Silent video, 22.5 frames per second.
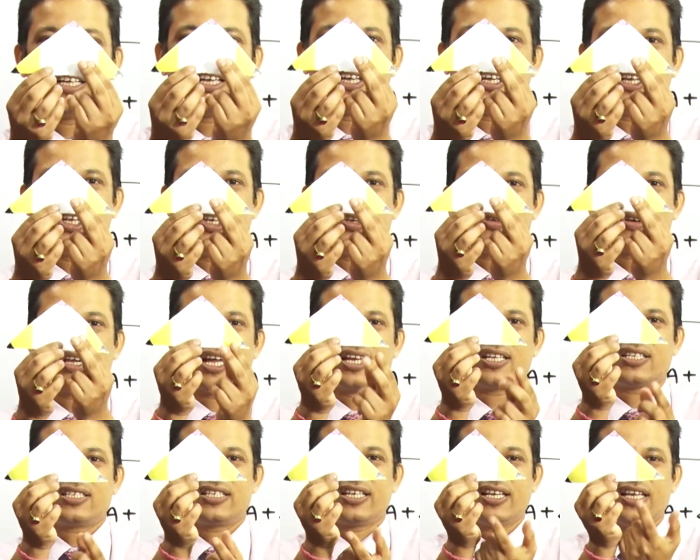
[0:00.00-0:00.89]
you can
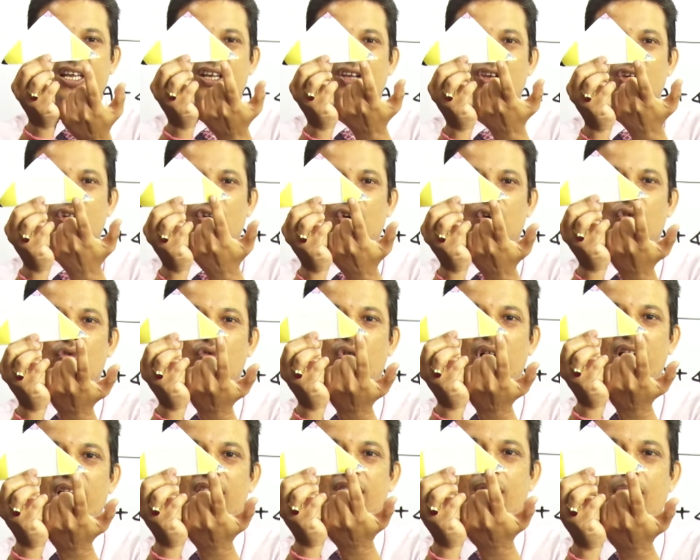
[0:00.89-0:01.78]
see
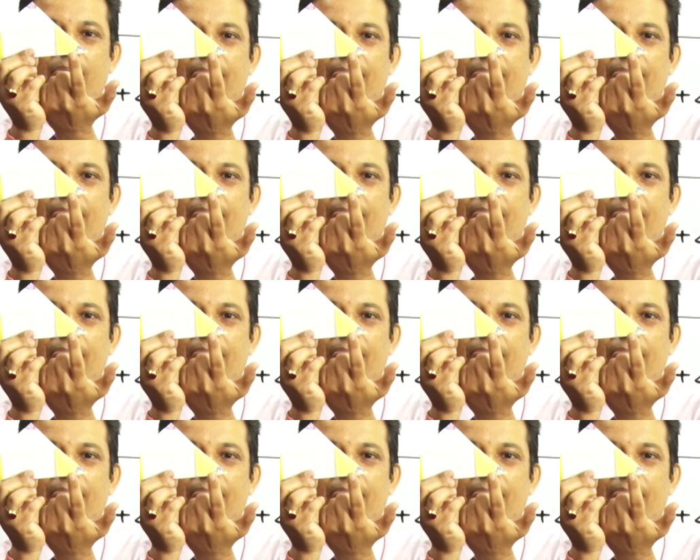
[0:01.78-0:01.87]
one